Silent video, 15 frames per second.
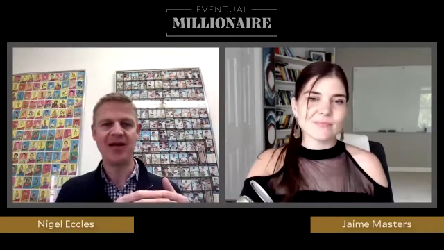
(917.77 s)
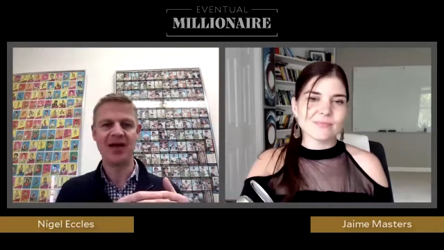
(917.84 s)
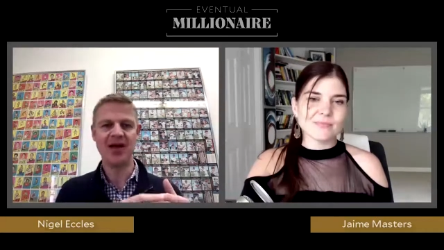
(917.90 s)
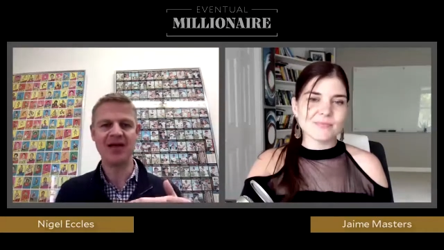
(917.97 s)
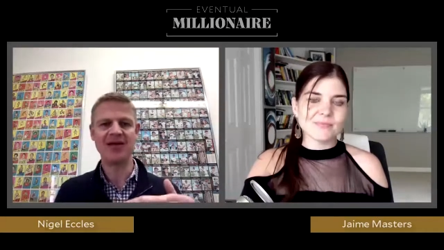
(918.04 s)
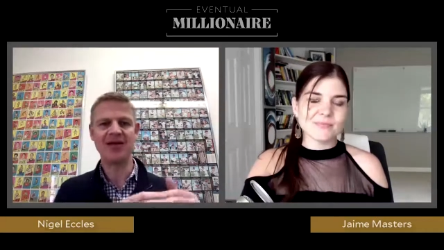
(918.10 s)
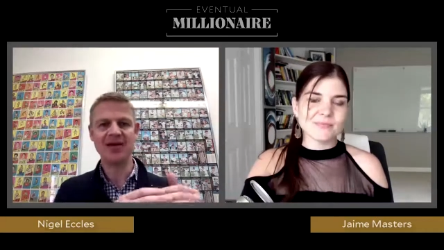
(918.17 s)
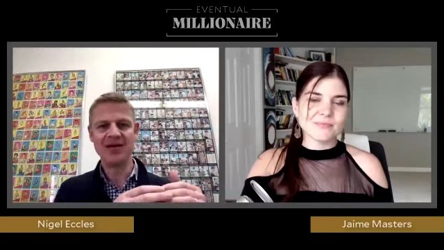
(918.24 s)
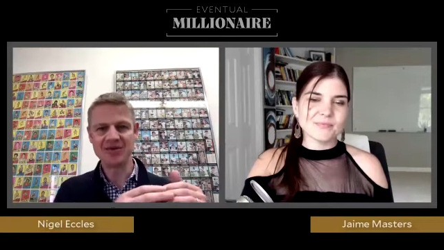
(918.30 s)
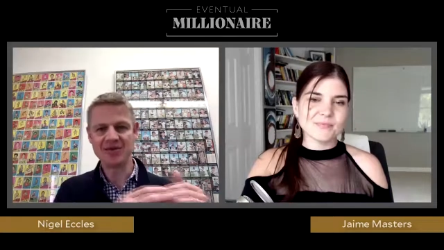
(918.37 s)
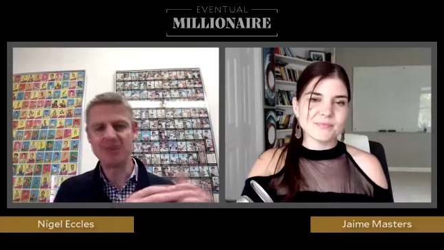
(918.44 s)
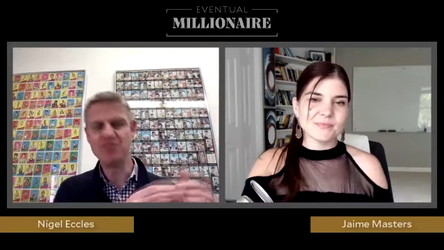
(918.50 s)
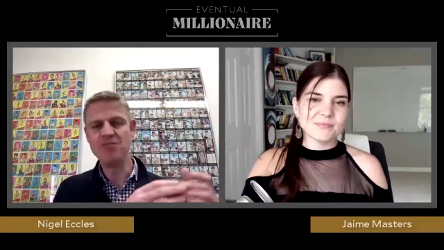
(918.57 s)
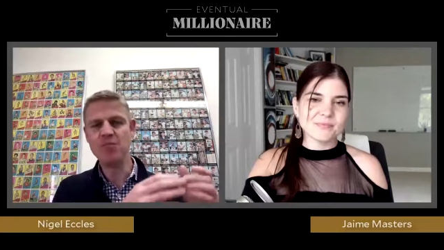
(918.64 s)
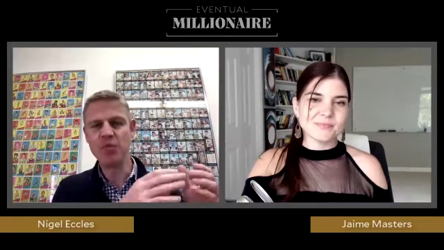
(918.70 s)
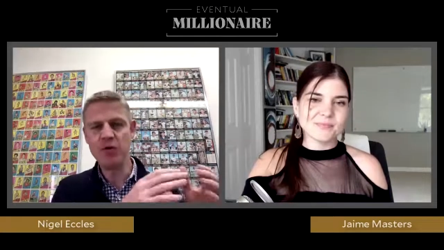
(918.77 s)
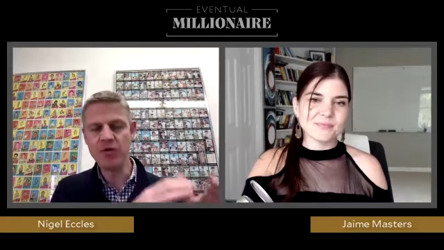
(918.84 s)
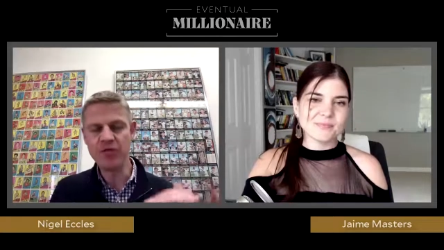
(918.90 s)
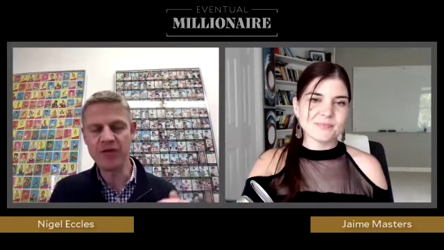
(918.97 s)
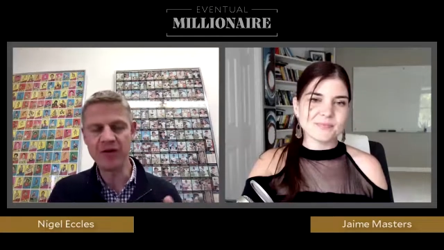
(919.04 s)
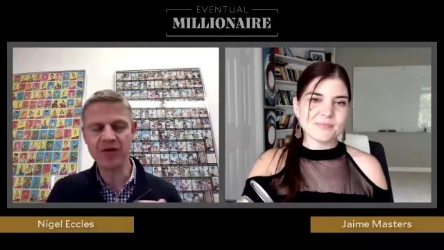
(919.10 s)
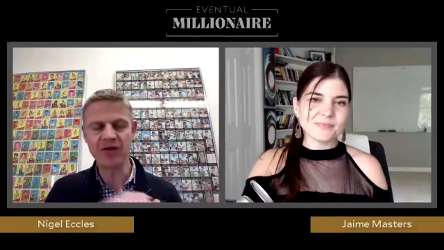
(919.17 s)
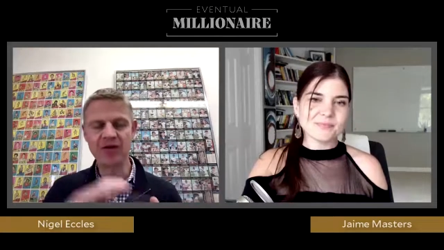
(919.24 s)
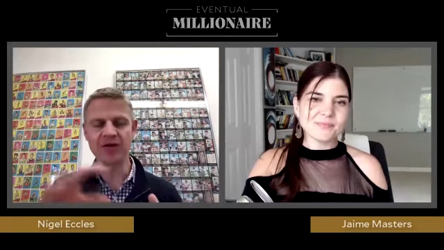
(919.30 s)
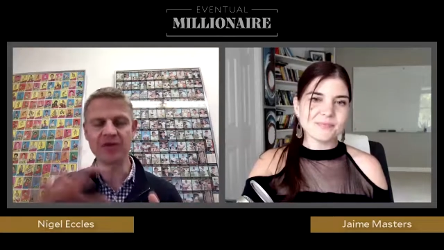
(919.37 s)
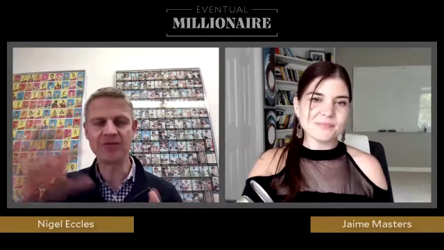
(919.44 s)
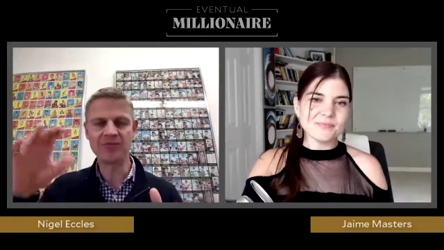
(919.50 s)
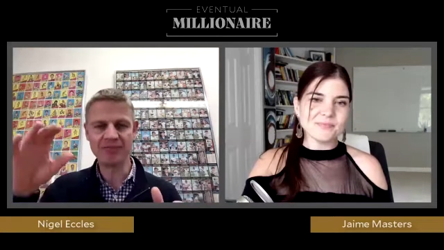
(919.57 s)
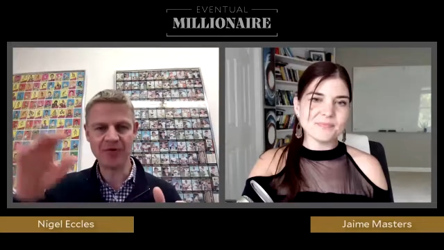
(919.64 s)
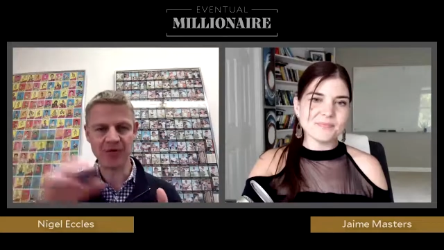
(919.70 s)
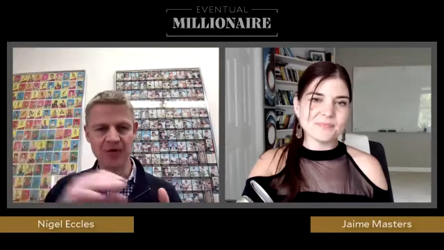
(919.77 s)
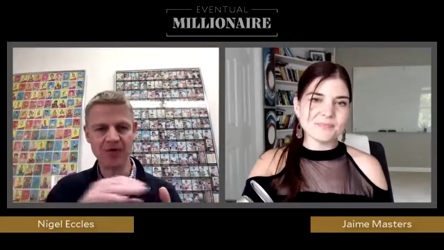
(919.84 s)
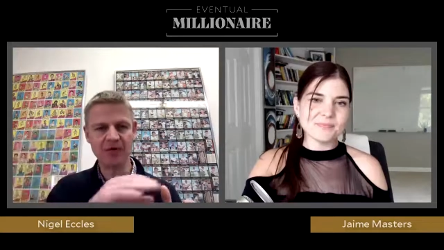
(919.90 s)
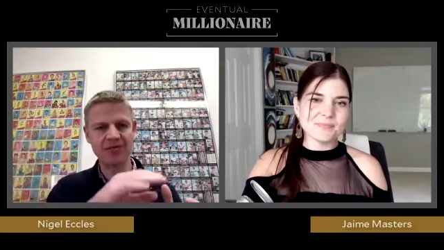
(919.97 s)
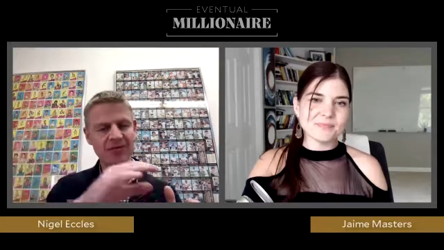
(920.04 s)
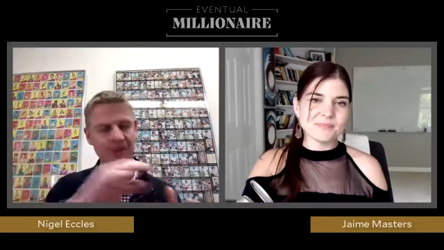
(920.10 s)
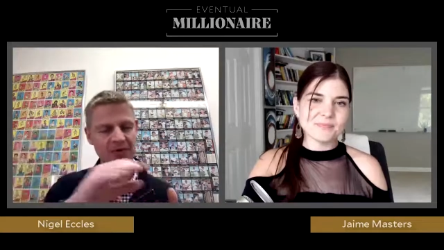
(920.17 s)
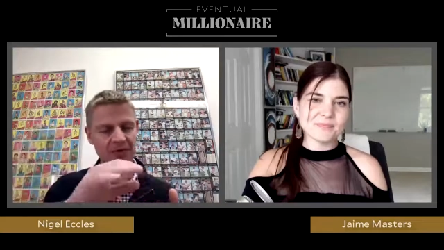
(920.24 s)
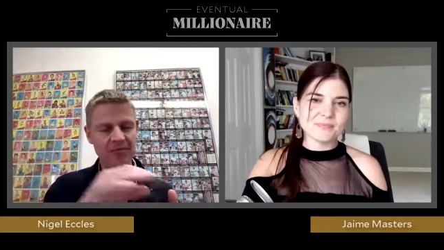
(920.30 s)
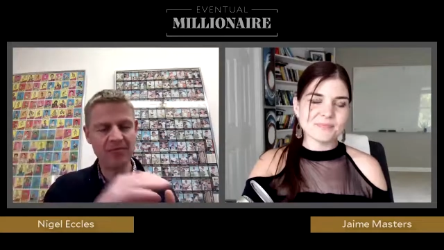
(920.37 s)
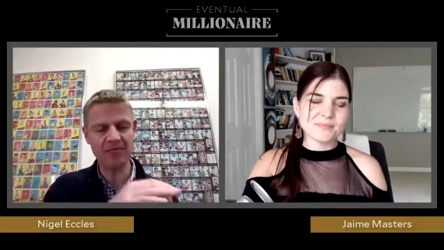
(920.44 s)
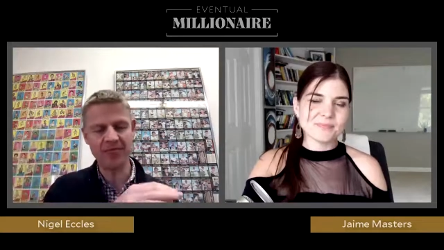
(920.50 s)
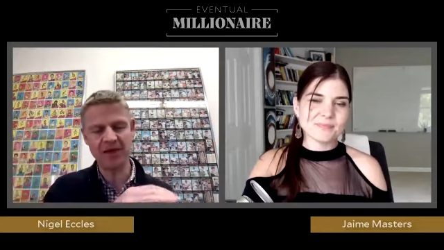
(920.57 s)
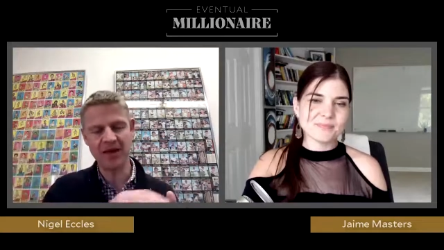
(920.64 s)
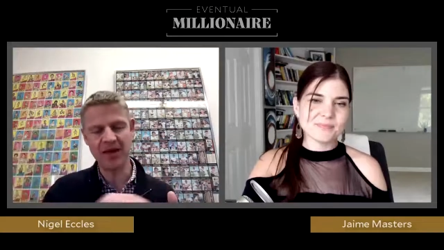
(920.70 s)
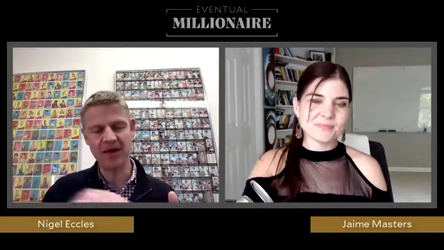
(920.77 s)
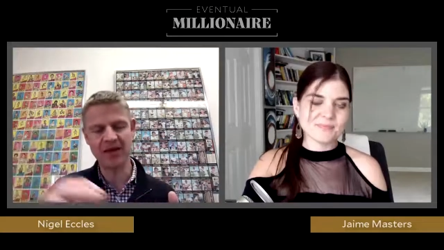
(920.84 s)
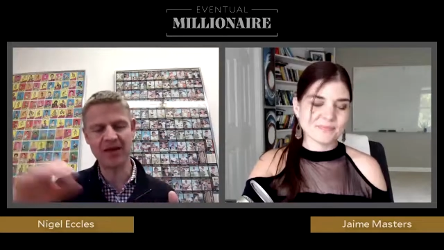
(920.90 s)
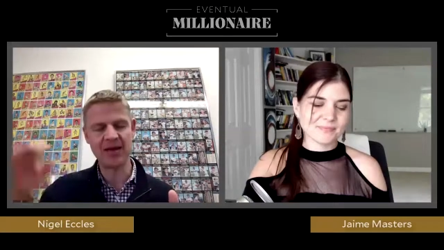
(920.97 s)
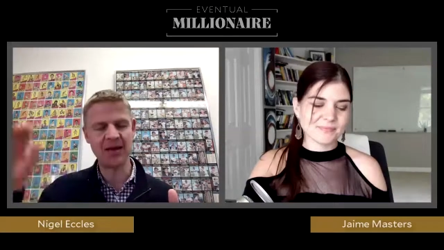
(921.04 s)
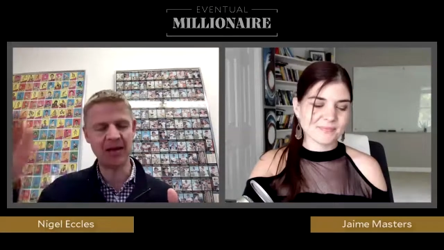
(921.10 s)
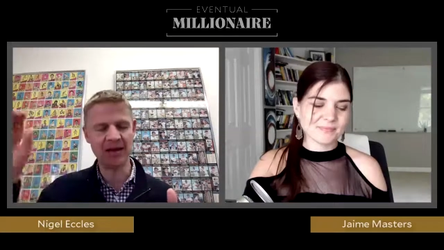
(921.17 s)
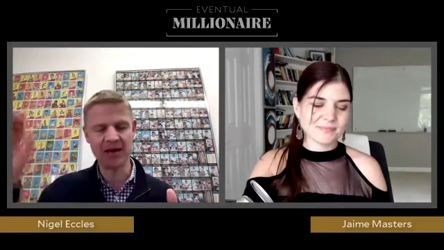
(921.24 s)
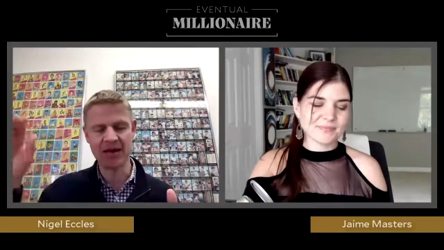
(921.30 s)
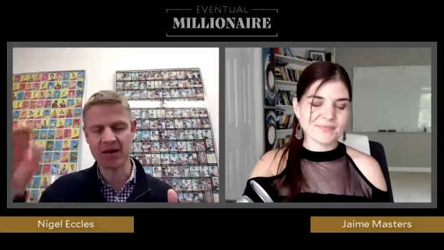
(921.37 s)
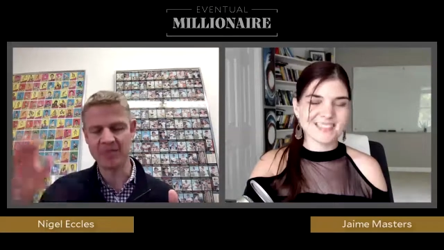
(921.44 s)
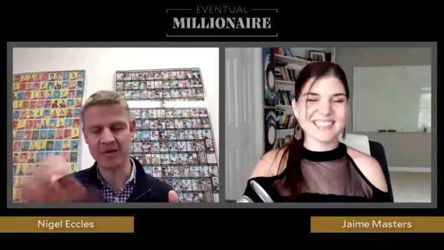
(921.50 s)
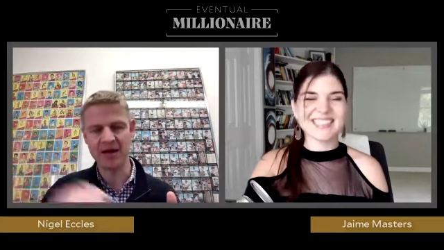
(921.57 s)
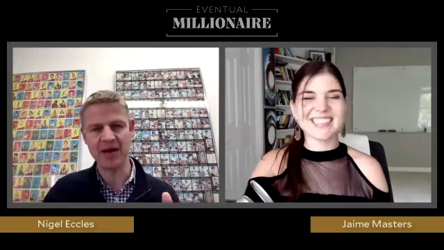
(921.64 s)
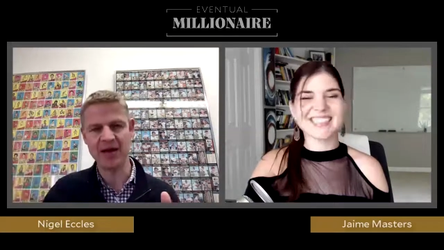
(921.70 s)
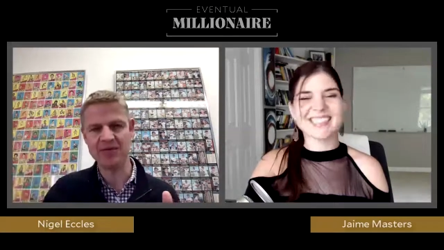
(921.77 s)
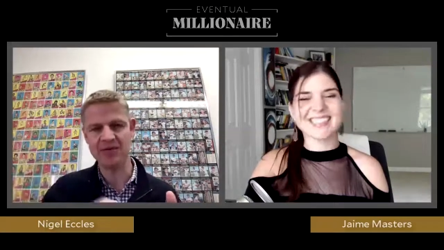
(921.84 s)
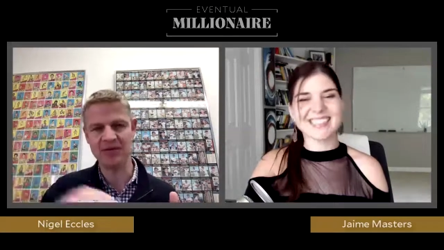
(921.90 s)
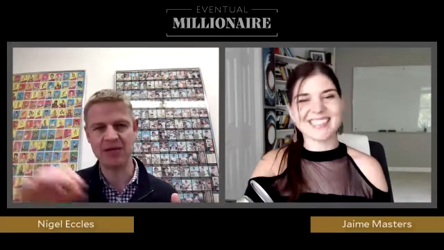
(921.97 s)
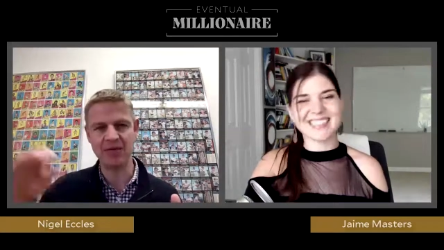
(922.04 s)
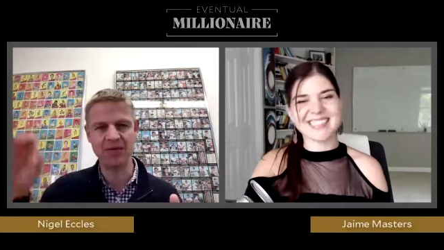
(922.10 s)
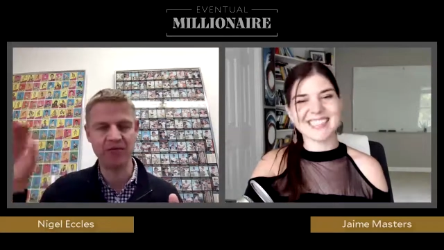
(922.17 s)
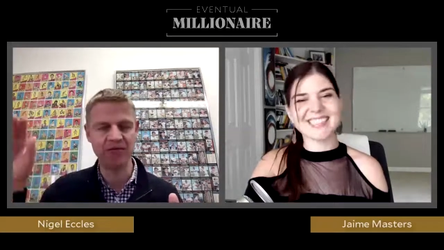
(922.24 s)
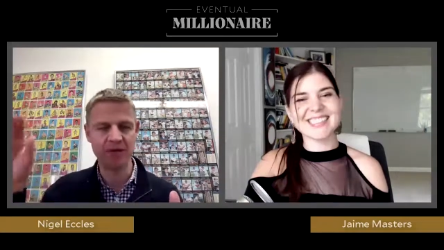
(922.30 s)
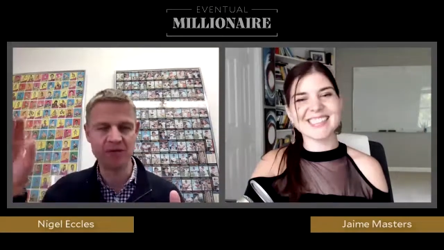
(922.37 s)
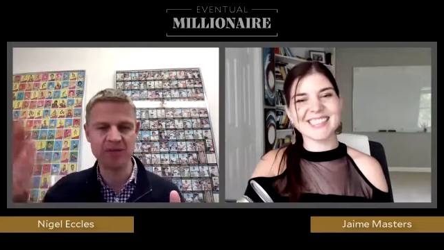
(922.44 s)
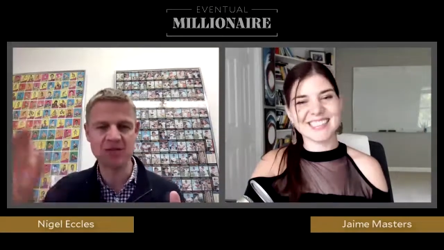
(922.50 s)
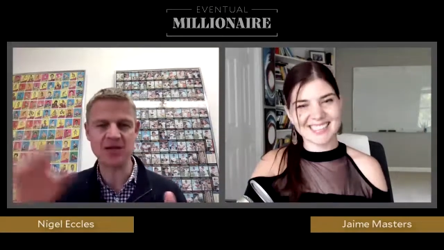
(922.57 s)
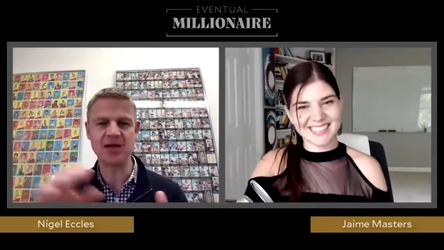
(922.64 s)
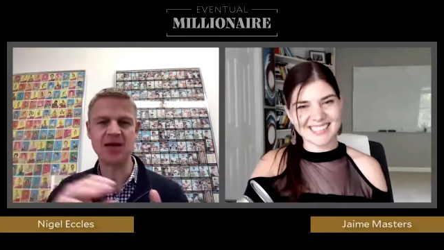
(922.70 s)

Speaker 1: and sort of moving your your your uh, key KPIs, your key performance